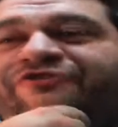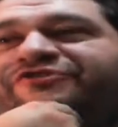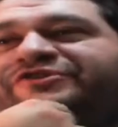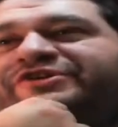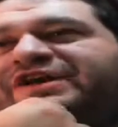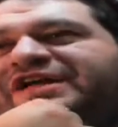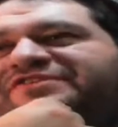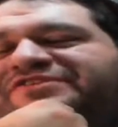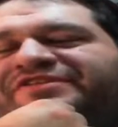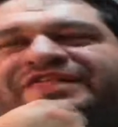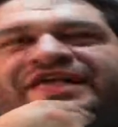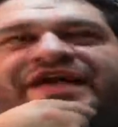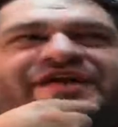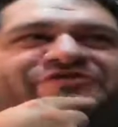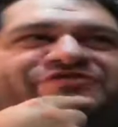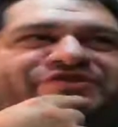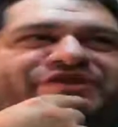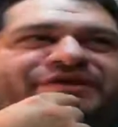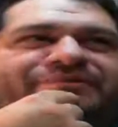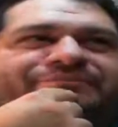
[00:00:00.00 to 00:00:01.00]
I forgot the
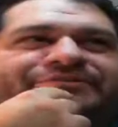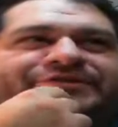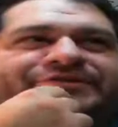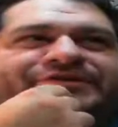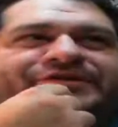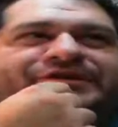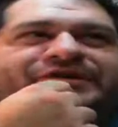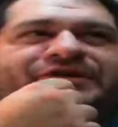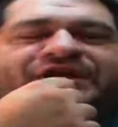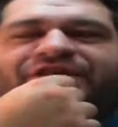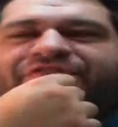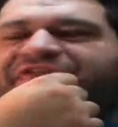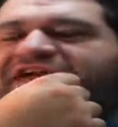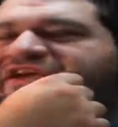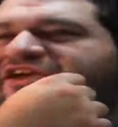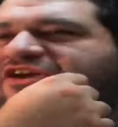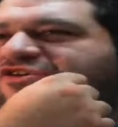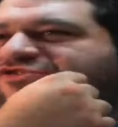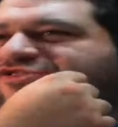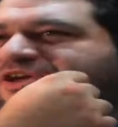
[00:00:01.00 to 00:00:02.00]
last number.
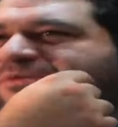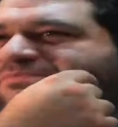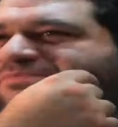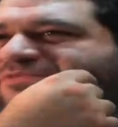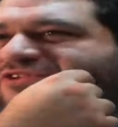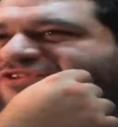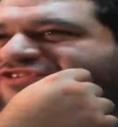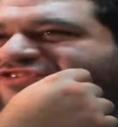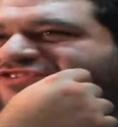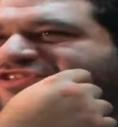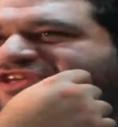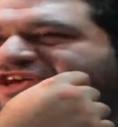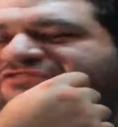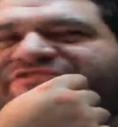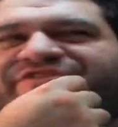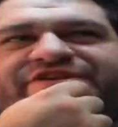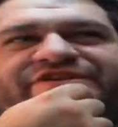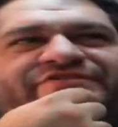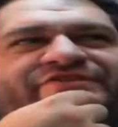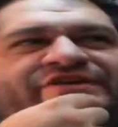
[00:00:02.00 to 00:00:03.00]
That goes up to
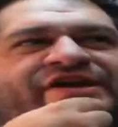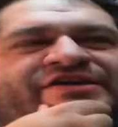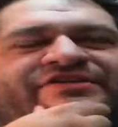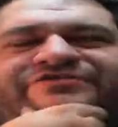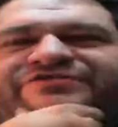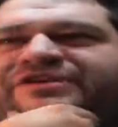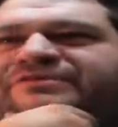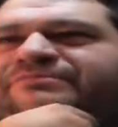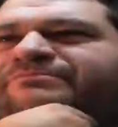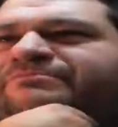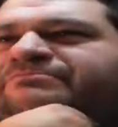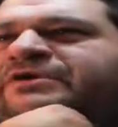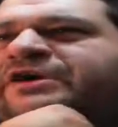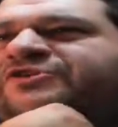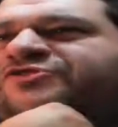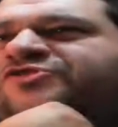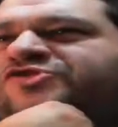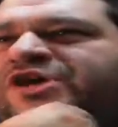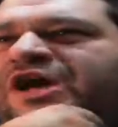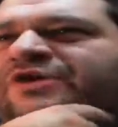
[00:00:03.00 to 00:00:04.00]
70, right? So
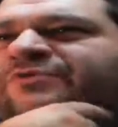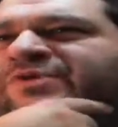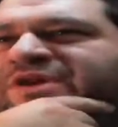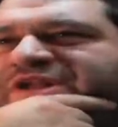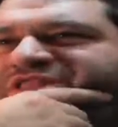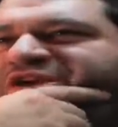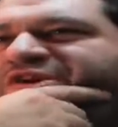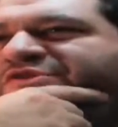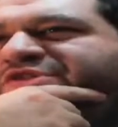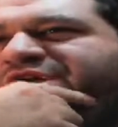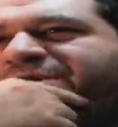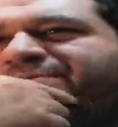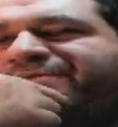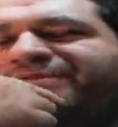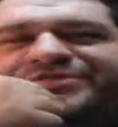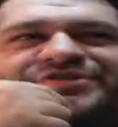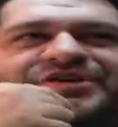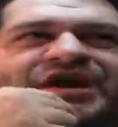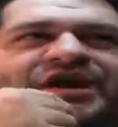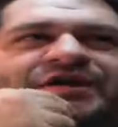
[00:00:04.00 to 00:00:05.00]
make sure I want to know that,
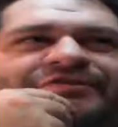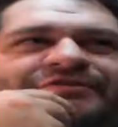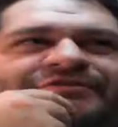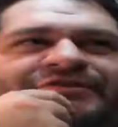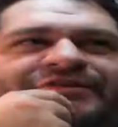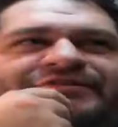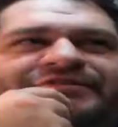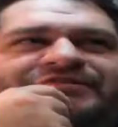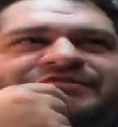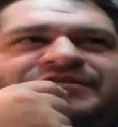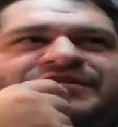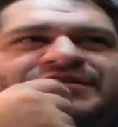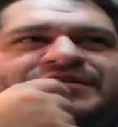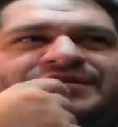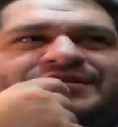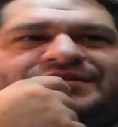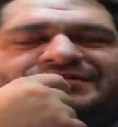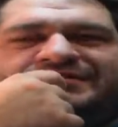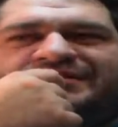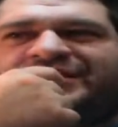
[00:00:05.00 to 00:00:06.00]
because I don't
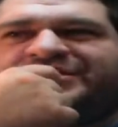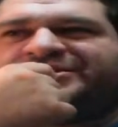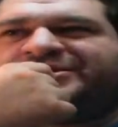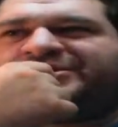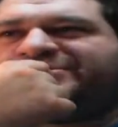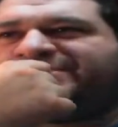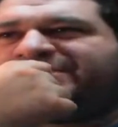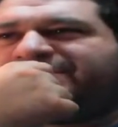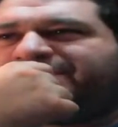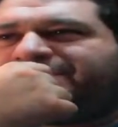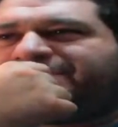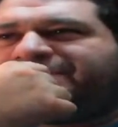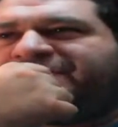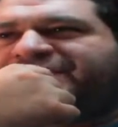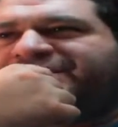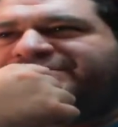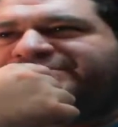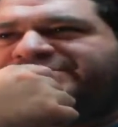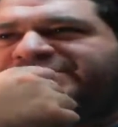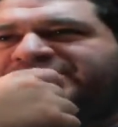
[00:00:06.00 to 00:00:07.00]
want to be
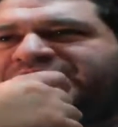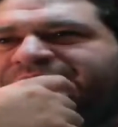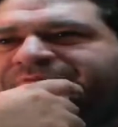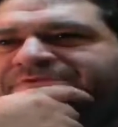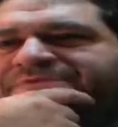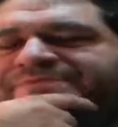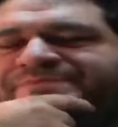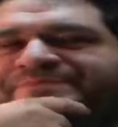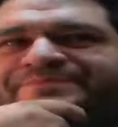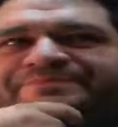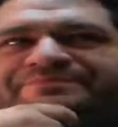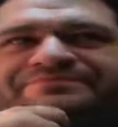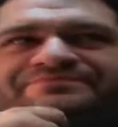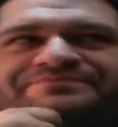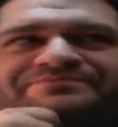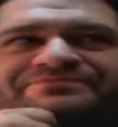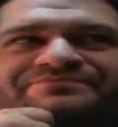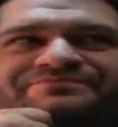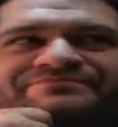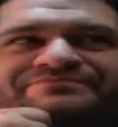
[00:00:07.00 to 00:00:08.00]
picking the wrong number.
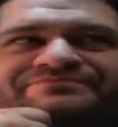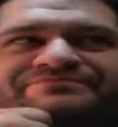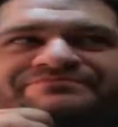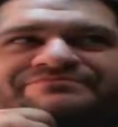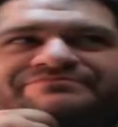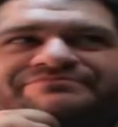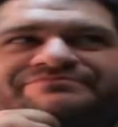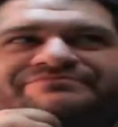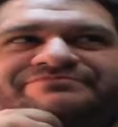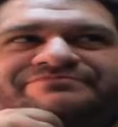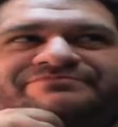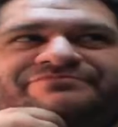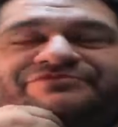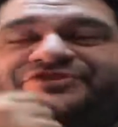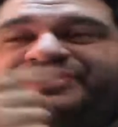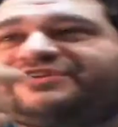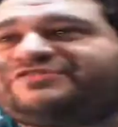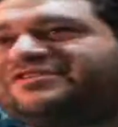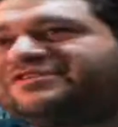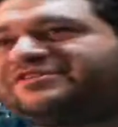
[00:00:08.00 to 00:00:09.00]

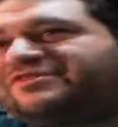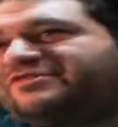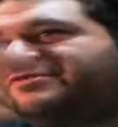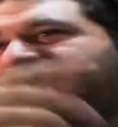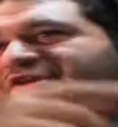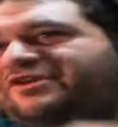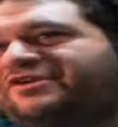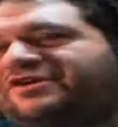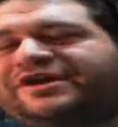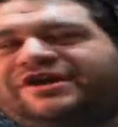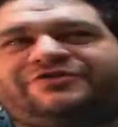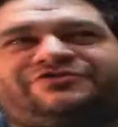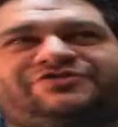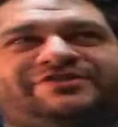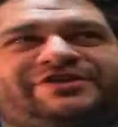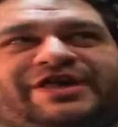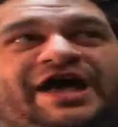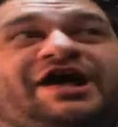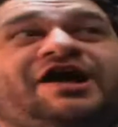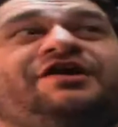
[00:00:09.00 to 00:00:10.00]
62. There you go.
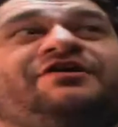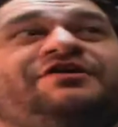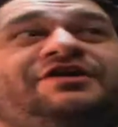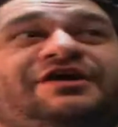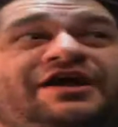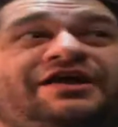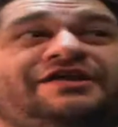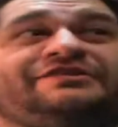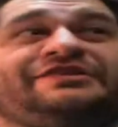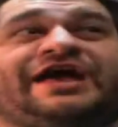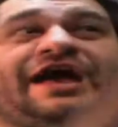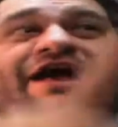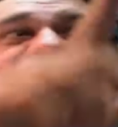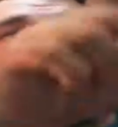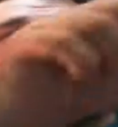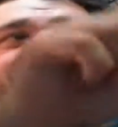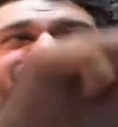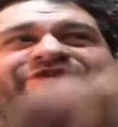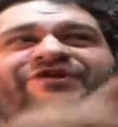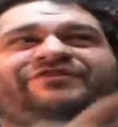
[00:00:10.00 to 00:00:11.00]
See, now
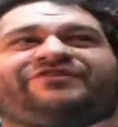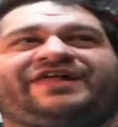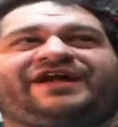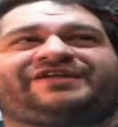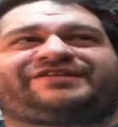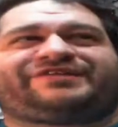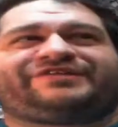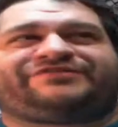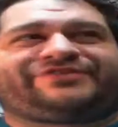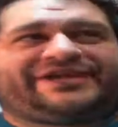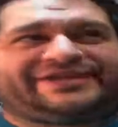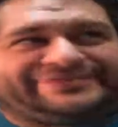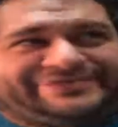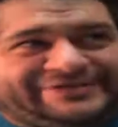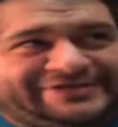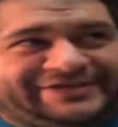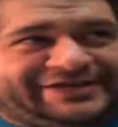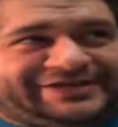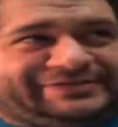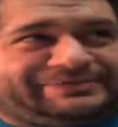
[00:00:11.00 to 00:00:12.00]
this collective
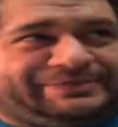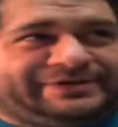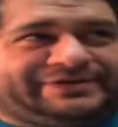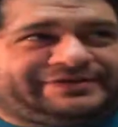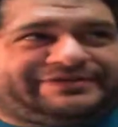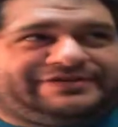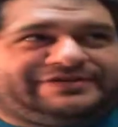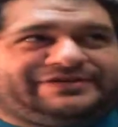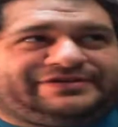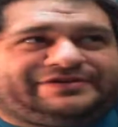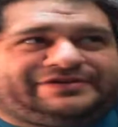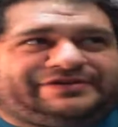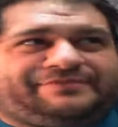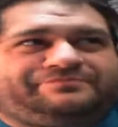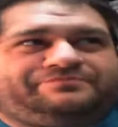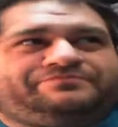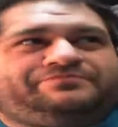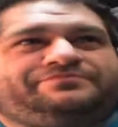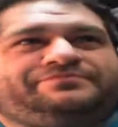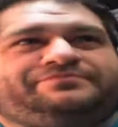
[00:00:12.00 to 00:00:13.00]
effort has picked
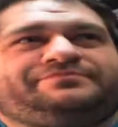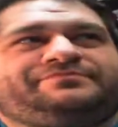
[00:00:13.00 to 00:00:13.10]
the.